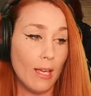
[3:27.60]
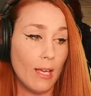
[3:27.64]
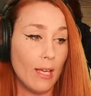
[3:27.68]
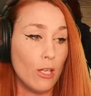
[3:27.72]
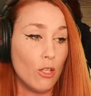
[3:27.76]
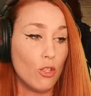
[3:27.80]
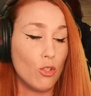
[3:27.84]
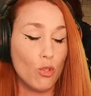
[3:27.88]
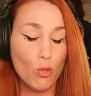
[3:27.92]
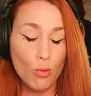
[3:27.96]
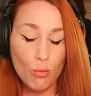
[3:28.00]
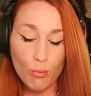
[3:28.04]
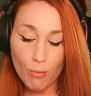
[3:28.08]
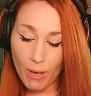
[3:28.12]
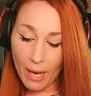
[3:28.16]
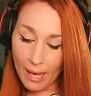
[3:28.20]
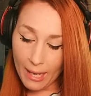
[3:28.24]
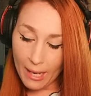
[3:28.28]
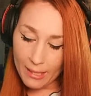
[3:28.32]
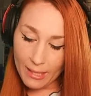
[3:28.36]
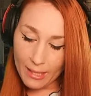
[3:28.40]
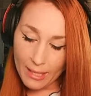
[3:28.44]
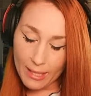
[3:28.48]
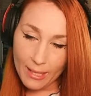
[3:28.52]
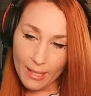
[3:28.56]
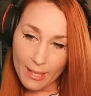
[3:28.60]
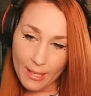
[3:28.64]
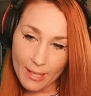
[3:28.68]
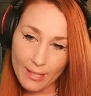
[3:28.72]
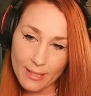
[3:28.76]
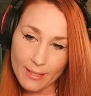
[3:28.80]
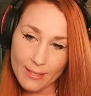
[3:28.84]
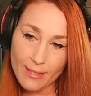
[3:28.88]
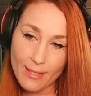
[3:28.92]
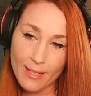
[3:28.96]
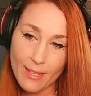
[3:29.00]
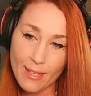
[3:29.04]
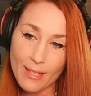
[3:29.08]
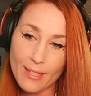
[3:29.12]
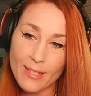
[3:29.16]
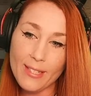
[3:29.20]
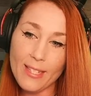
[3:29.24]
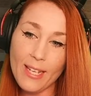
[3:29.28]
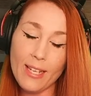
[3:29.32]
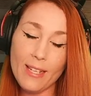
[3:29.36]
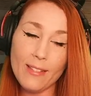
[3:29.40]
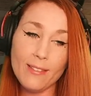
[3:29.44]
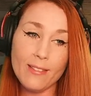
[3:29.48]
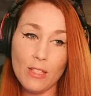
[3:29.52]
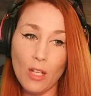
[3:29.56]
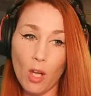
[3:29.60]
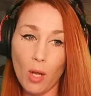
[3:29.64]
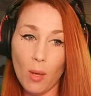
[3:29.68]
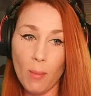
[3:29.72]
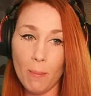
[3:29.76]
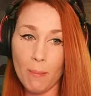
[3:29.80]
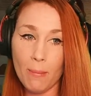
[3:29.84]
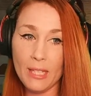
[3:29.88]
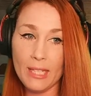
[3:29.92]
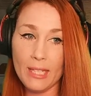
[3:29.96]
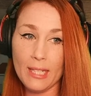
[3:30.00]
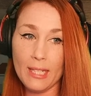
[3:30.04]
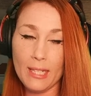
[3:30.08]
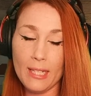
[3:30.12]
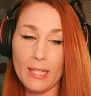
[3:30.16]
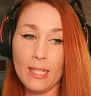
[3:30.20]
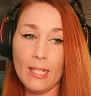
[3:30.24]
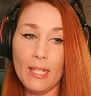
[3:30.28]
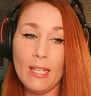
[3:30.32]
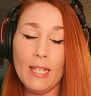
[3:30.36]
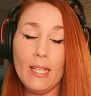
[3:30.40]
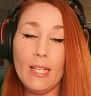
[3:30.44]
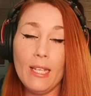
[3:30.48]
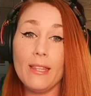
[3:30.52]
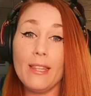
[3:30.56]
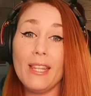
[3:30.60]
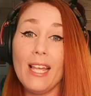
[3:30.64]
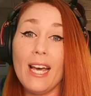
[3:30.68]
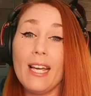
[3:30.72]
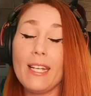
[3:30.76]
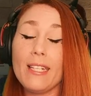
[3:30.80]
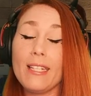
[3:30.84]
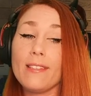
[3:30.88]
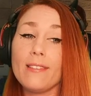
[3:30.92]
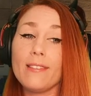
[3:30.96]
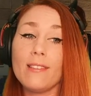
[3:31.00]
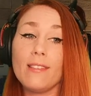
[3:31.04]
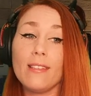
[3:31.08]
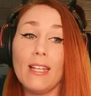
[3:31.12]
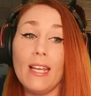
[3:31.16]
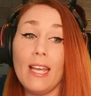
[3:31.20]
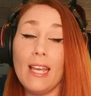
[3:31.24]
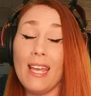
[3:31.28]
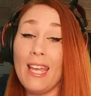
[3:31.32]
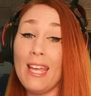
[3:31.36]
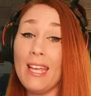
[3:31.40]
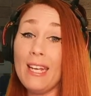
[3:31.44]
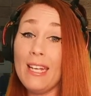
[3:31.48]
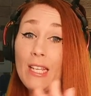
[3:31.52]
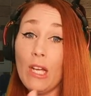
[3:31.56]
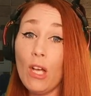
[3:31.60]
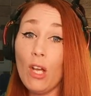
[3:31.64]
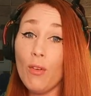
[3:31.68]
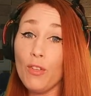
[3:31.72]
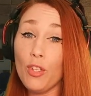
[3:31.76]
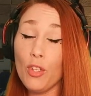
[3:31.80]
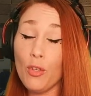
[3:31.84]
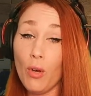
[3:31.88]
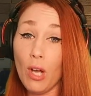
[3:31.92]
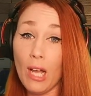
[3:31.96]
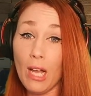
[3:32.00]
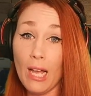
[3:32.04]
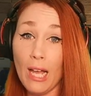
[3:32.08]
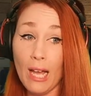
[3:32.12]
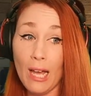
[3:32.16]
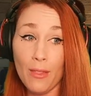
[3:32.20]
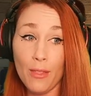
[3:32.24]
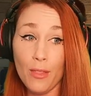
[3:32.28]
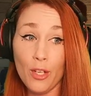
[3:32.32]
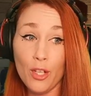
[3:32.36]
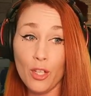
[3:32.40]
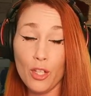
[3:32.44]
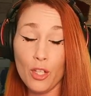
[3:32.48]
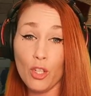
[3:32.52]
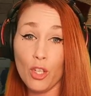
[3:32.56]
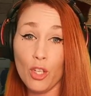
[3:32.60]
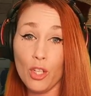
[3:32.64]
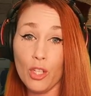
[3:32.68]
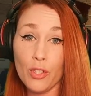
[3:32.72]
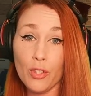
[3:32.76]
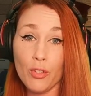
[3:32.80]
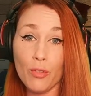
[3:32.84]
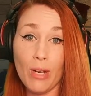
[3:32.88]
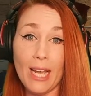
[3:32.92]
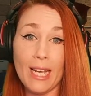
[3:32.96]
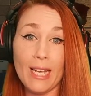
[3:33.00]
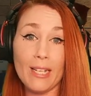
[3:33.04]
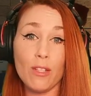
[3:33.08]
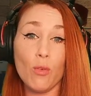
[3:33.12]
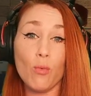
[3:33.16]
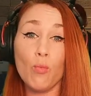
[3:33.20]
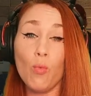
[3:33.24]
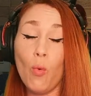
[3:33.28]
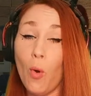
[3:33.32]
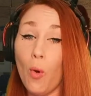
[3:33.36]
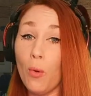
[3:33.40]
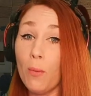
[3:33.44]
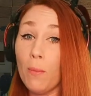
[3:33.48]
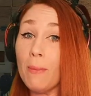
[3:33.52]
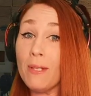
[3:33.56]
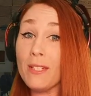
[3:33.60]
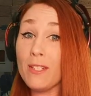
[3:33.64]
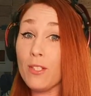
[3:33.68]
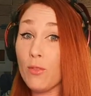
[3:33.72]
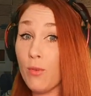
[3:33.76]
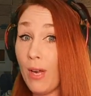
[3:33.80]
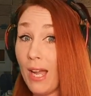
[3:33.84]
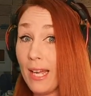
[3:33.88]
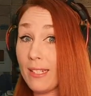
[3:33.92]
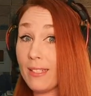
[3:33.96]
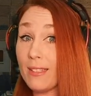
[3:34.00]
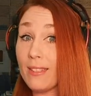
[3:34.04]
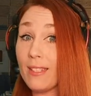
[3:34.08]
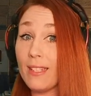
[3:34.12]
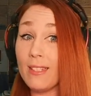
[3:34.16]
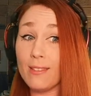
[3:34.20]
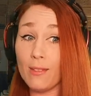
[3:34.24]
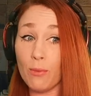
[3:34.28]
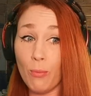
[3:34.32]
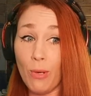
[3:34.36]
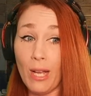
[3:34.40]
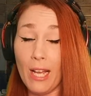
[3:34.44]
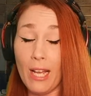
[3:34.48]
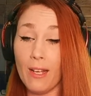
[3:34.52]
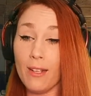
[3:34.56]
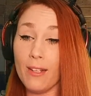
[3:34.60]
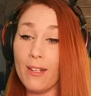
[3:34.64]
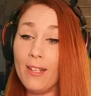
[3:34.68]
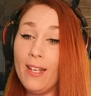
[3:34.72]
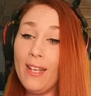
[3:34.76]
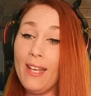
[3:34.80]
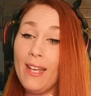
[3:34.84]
Tracking it does not mean that any of your other contract won't be tracked as well.